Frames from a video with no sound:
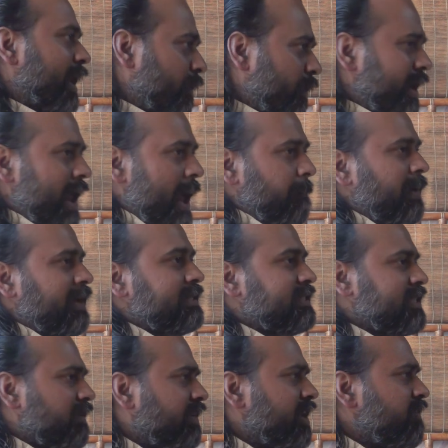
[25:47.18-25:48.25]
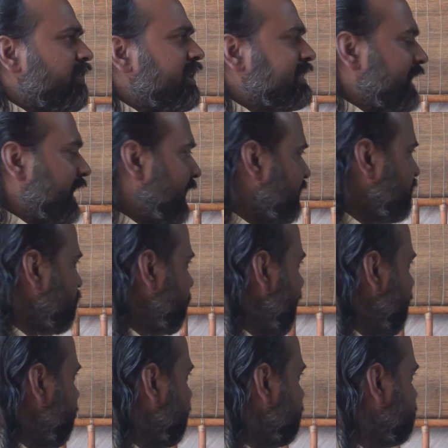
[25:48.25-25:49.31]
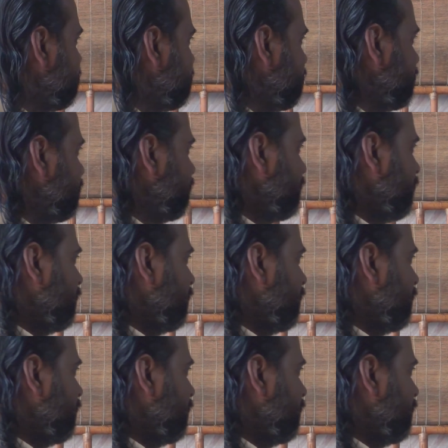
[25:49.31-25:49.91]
Whatever happens, even if it is against my wish,